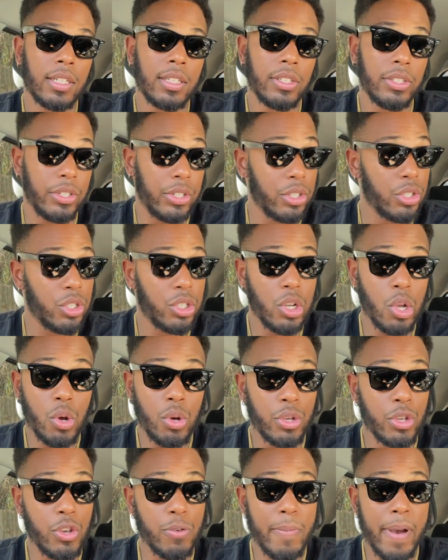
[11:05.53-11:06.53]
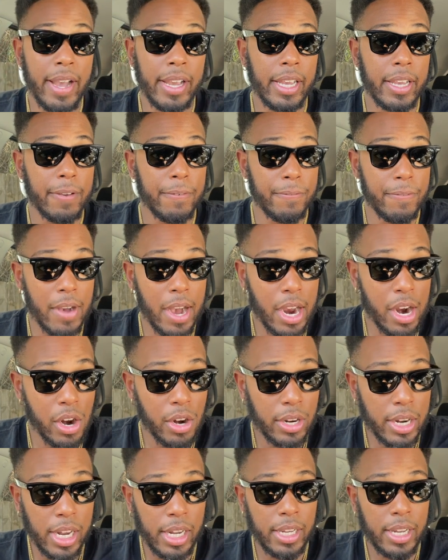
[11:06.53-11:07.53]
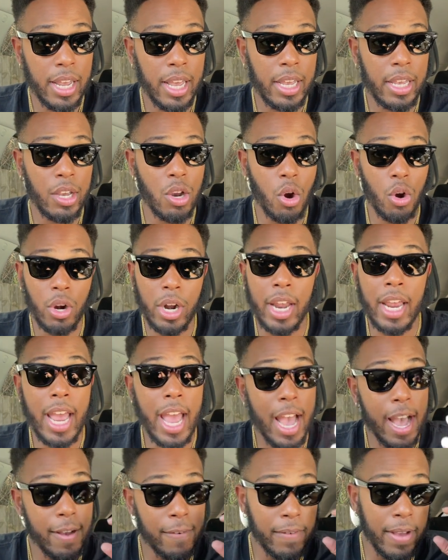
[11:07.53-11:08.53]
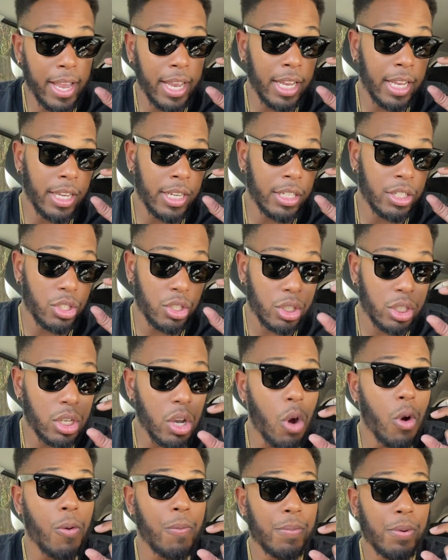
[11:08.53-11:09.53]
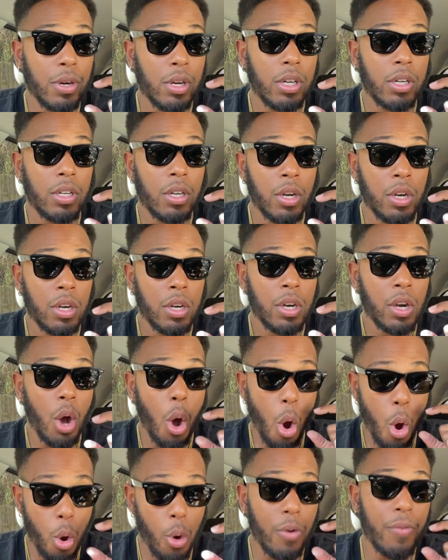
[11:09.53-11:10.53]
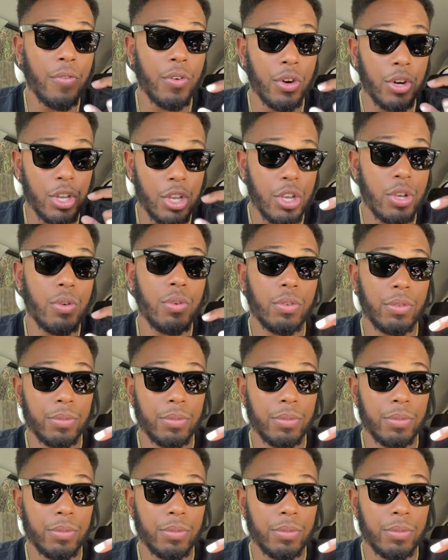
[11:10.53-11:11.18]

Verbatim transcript: just know you might get fired that day or they have a scope over you